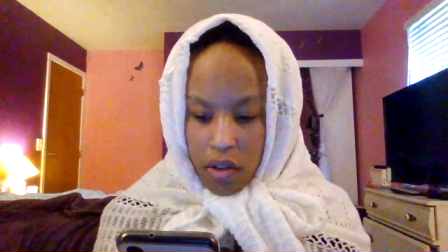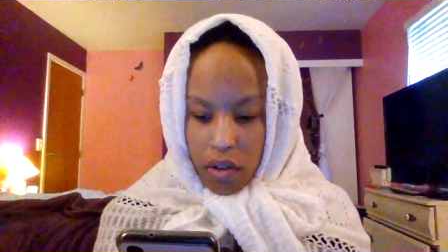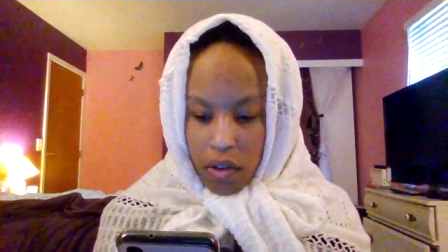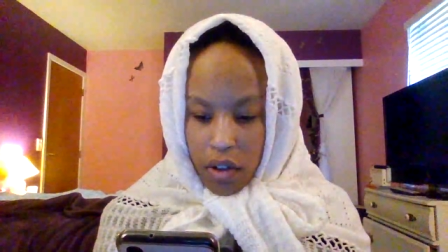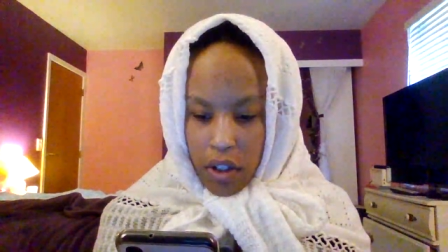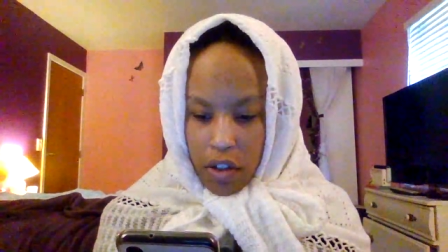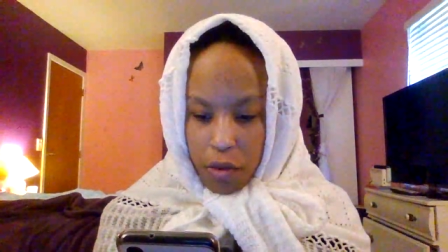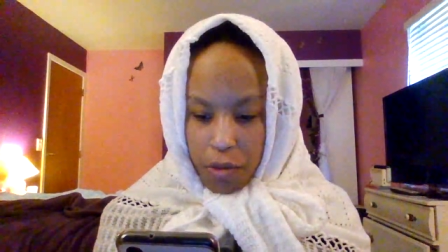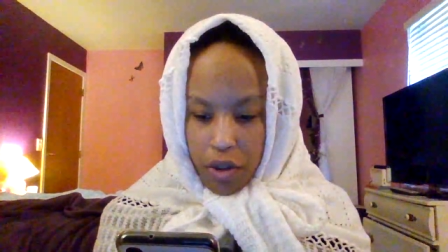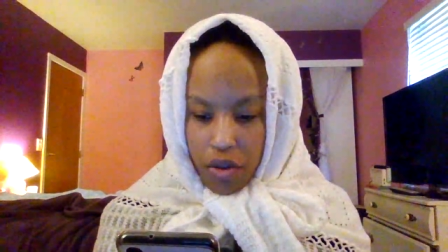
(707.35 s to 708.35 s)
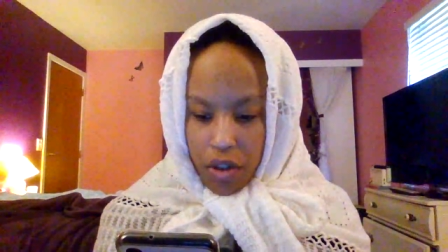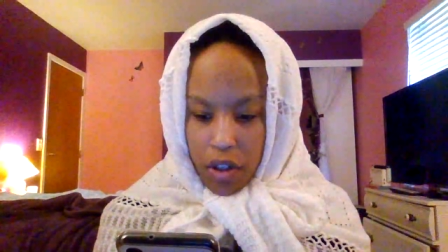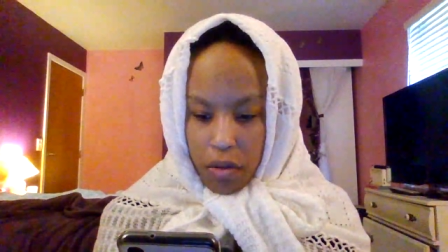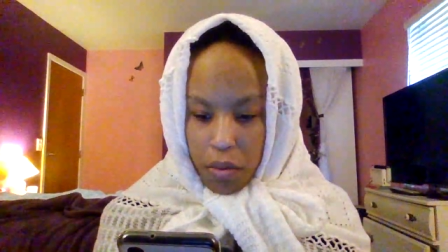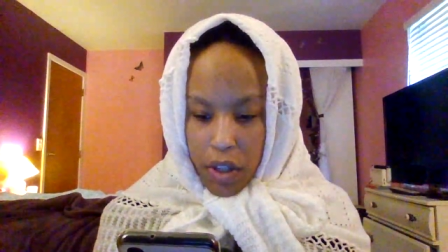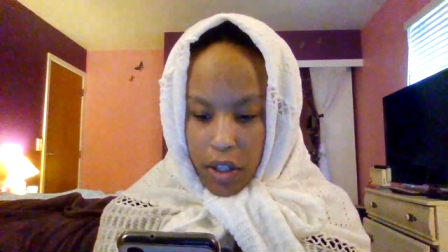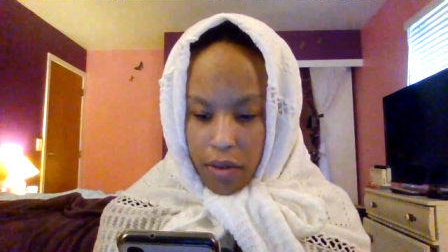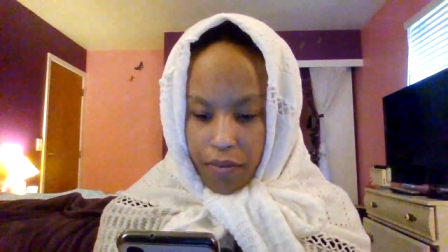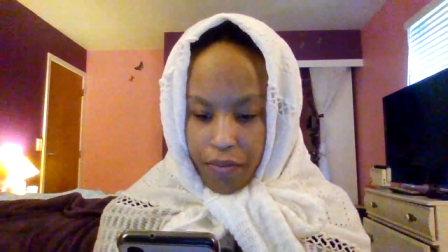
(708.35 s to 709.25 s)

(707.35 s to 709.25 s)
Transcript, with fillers: your guests will be treated well.